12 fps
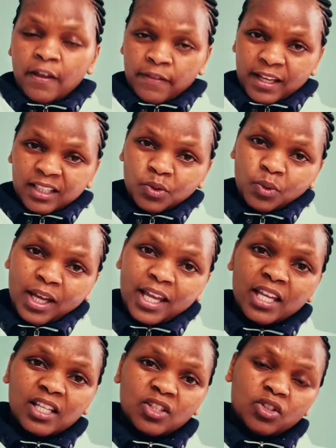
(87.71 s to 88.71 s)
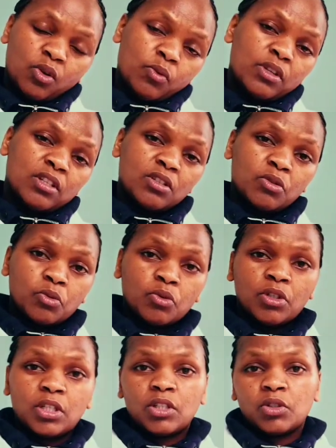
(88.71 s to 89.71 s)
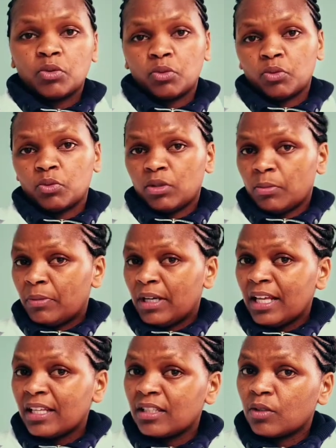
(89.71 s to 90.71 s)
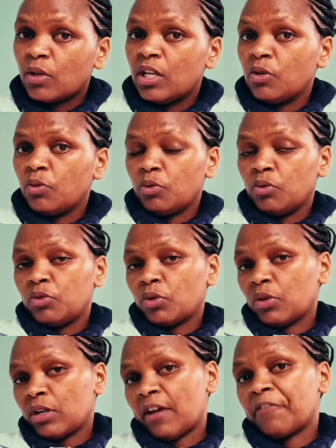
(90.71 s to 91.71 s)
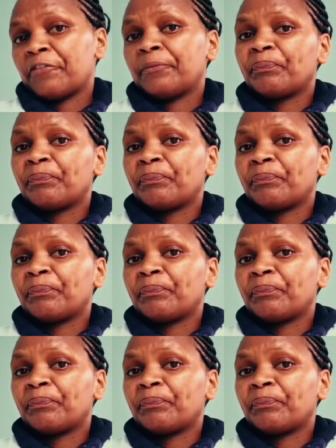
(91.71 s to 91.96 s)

That's why it's always good to replace when you don't have.